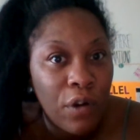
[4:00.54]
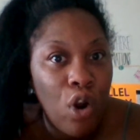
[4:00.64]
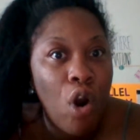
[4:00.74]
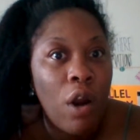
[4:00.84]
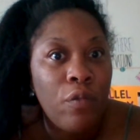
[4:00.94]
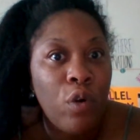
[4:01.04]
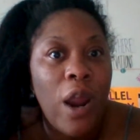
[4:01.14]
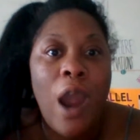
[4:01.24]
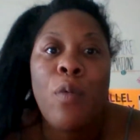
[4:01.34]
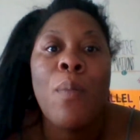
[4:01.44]
card for
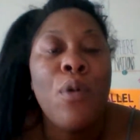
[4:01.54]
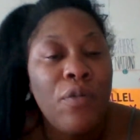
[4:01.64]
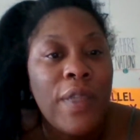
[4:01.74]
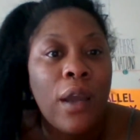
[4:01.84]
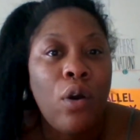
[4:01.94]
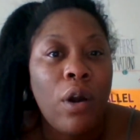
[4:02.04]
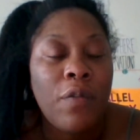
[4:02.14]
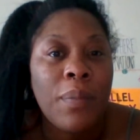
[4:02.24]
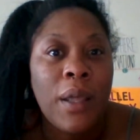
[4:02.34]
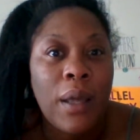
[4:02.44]
it, I removed that card
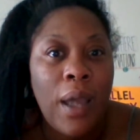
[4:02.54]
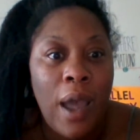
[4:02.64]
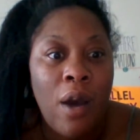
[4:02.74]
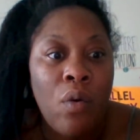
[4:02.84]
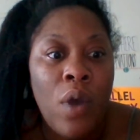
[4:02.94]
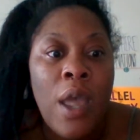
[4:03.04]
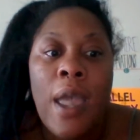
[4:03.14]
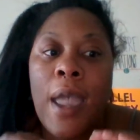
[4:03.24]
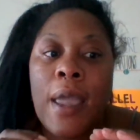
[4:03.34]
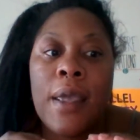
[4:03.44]
from the account.
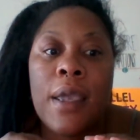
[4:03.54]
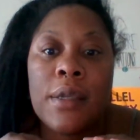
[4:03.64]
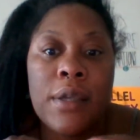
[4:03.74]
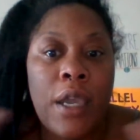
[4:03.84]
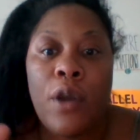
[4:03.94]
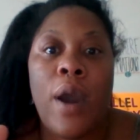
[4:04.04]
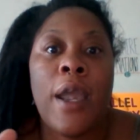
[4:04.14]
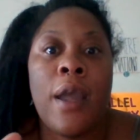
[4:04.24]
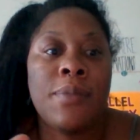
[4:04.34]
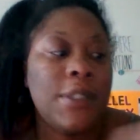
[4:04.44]
And here
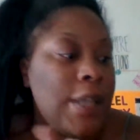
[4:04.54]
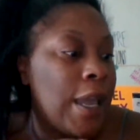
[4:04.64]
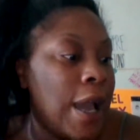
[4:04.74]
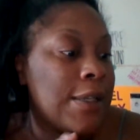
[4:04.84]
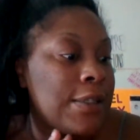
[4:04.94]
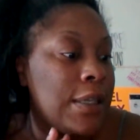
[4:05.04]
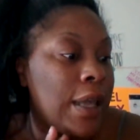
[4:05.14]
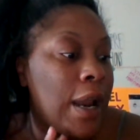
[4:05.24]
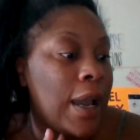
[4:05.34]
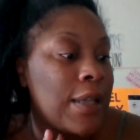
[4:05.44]
I am today. I see
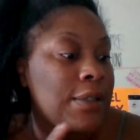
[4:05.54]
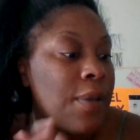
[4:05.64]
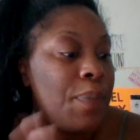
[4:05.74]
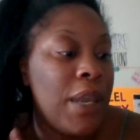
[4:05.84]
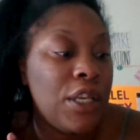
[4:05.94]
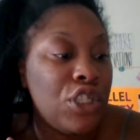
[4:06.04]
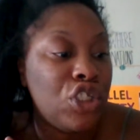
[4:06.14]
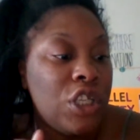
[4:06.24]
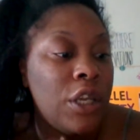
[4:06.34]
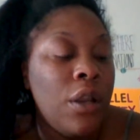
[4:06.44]
that I got some pending
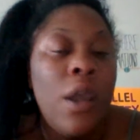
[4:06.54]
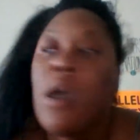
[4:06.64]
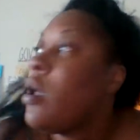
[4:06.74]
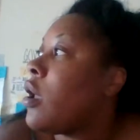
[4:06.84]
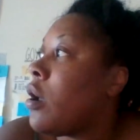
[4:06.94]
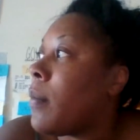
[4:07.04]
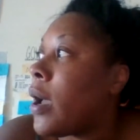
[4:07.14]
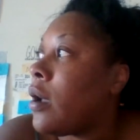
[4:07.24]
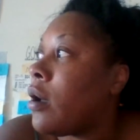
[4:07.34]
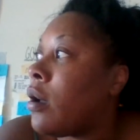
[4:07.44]
shit in
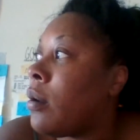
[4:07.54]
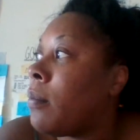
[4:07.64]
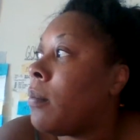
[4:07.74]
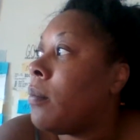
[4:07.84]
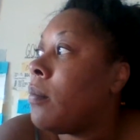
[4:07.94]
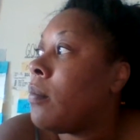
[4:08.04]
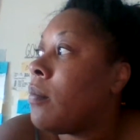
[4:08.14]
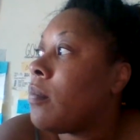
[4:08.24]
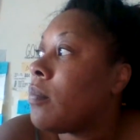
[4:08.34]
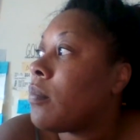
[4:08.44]
my on
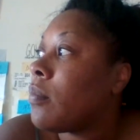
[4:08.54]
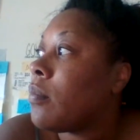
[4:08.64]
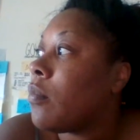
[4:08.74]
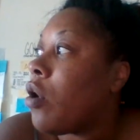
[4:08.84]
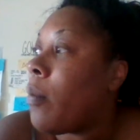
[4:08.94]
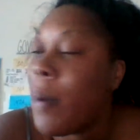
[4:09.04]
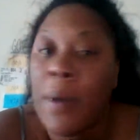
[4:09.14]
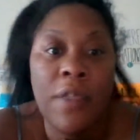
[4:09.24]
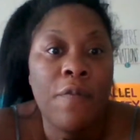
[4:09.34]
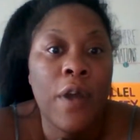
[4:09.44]
my
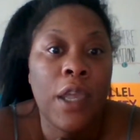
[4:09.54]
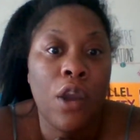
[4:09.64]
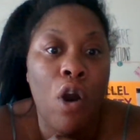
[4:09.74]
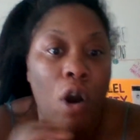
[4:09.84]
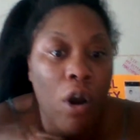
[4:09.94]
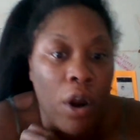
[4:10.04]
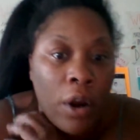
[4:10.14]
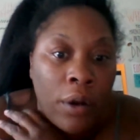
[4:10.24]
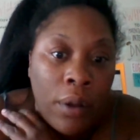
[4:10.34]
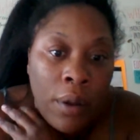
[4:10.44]
motherfucking card.